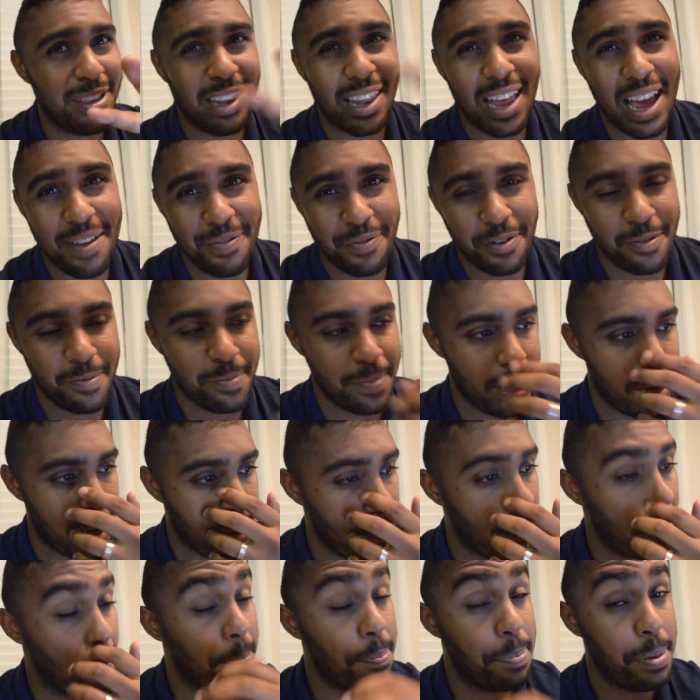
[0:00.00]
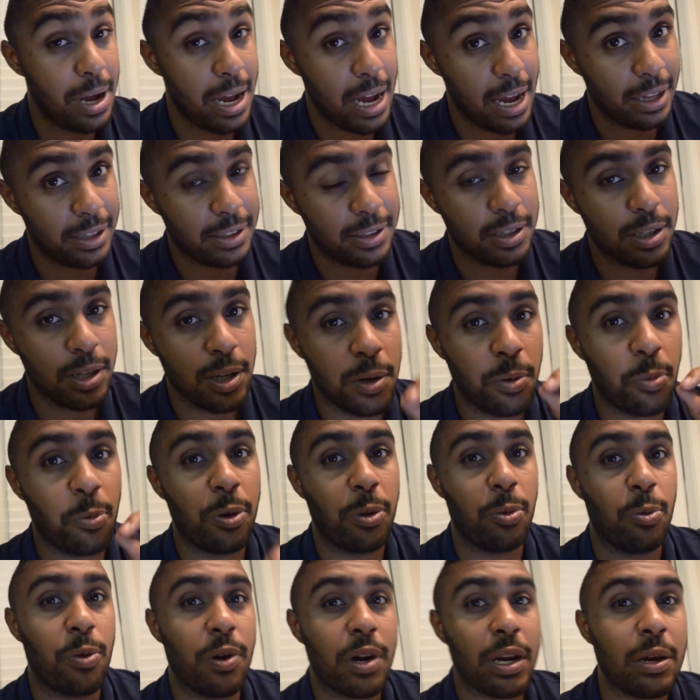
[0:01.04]
life of me, but
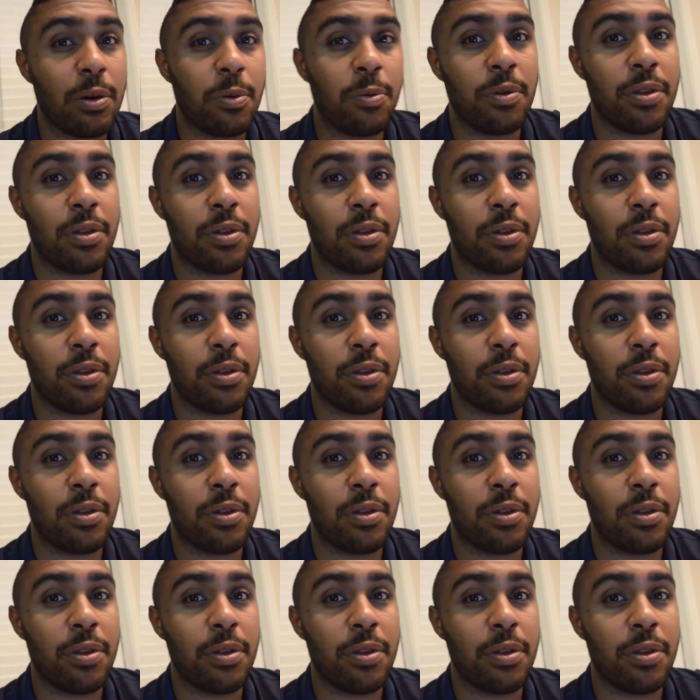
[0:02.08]
with working